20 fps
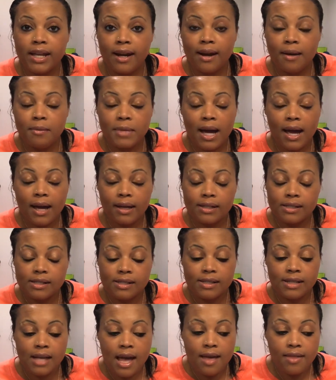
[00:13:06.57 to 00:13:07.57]
and I'm not gonna
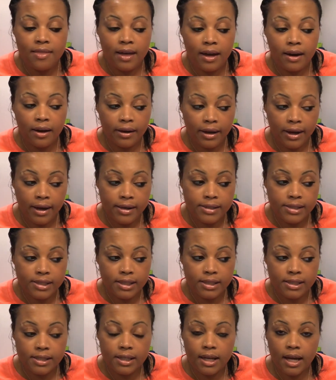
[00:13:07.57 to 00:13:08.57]
say that a cuss
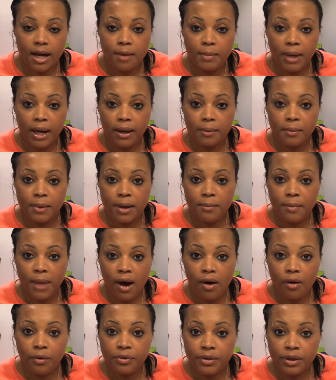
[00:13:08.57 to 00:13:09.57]
doesn't come out of my
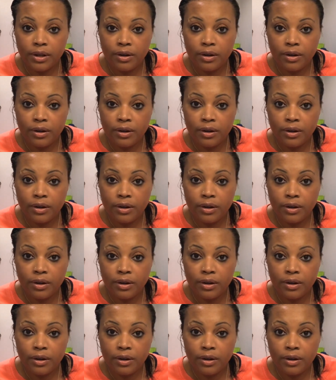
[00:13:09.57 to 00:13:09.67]
mouth,